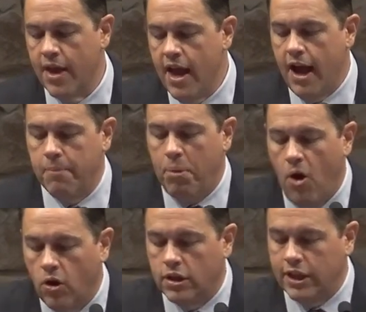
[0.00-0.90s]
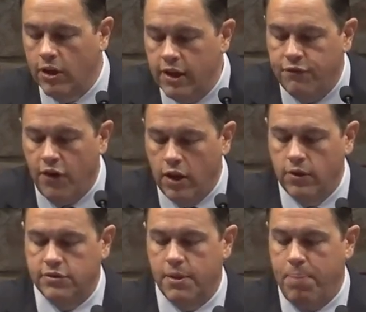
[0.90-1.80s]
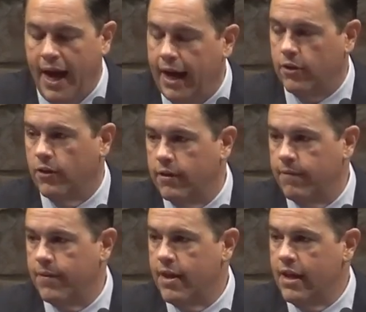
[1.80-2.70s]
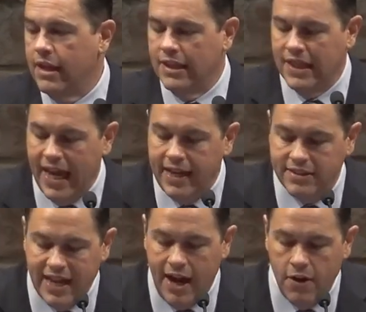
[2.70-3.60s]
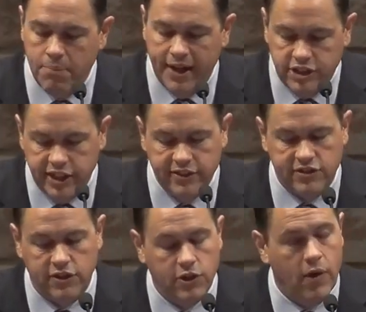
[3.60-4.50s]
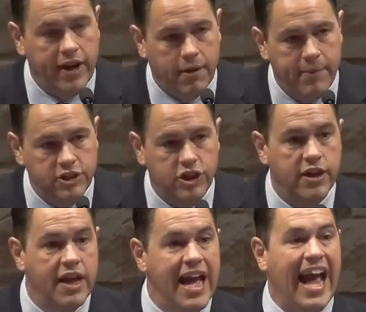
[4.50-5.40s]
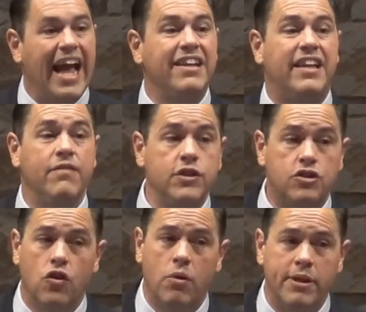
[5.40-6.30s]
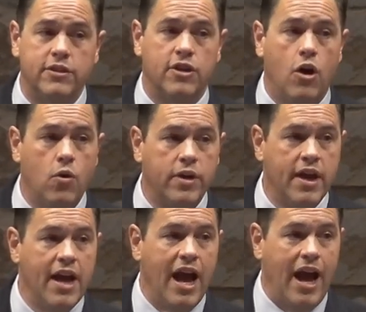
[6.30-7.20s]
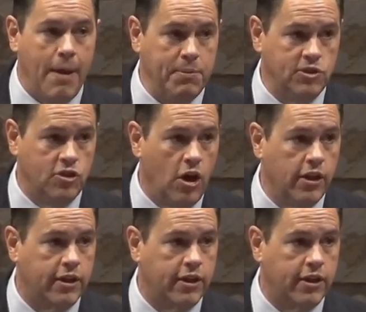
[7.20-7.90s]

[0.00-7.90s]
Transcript: clearly follows the pattern laid down by Jesus in the Great Commission and given to him in his own apostolic calling.